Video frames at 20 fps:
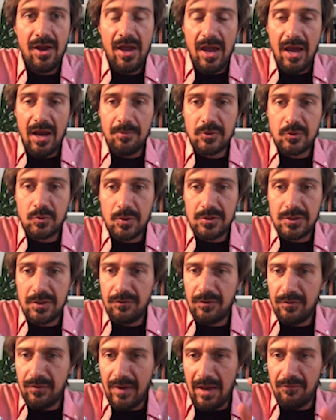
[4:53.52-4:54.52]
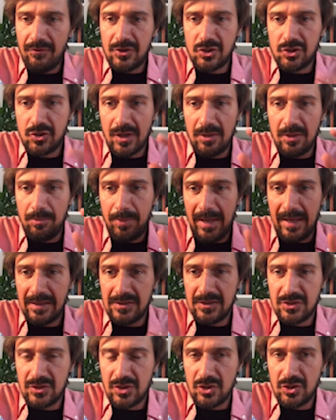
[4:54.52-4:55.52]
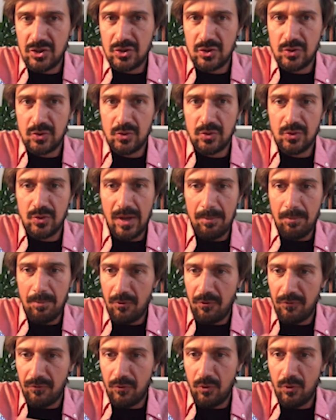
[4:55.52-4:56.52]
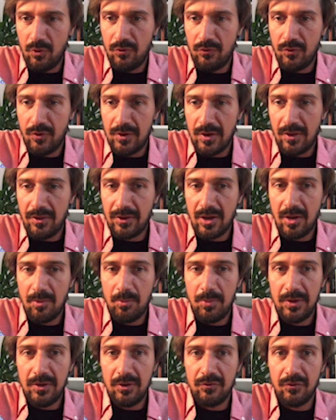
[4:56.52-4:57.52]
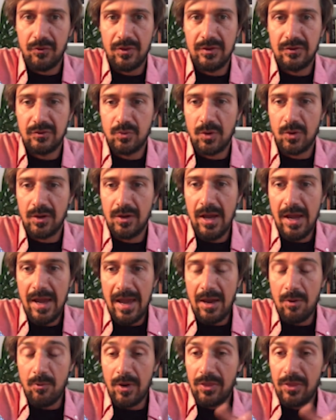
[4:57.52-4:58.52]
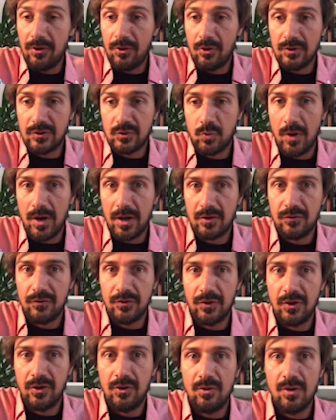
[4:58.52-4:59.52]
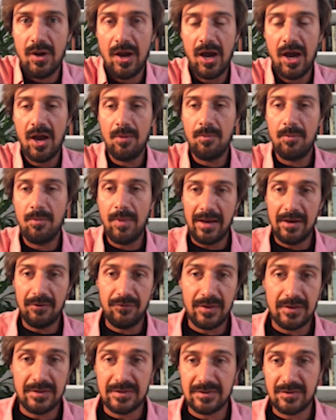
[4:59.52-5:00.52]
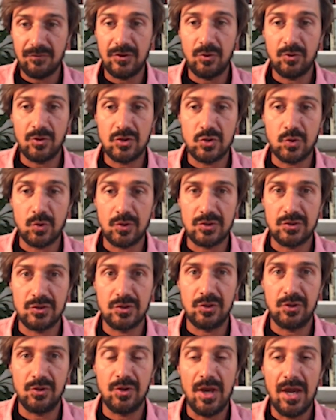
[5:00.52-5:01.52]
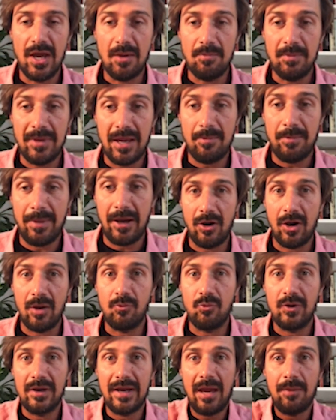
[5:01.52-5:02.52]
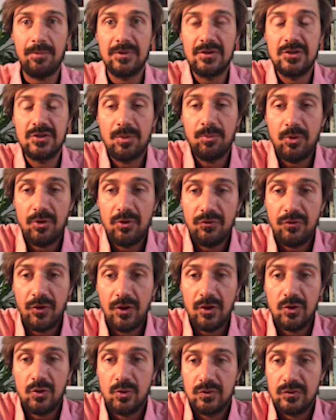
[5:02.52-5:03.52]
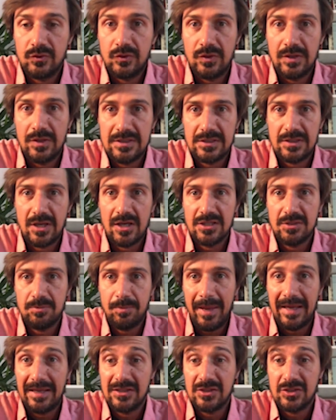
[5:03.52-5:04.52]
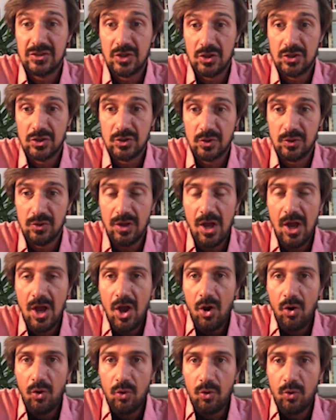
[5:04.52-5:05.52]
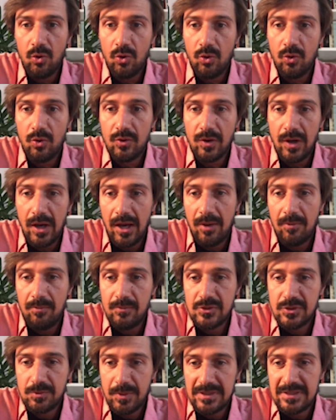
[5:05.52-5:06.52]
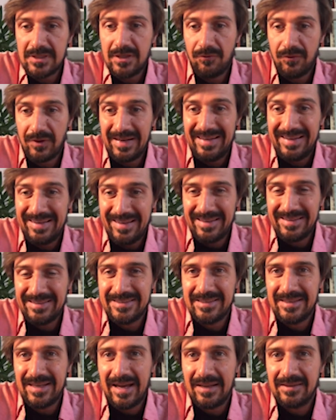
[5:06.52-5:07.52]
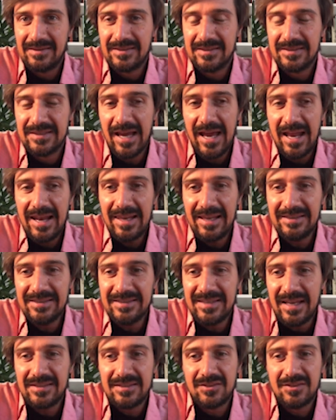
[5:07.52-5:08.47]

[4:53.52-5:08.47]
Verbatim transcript: I'm just wondering if you've ever tried paid social before for another company for this one and whether or not it's worked for you. Um, and if this is something you want to talk to me about, really happy to jump on a phone call to discuss paid social or um, specifically LinkedIn ads, because LinkedIn ads is a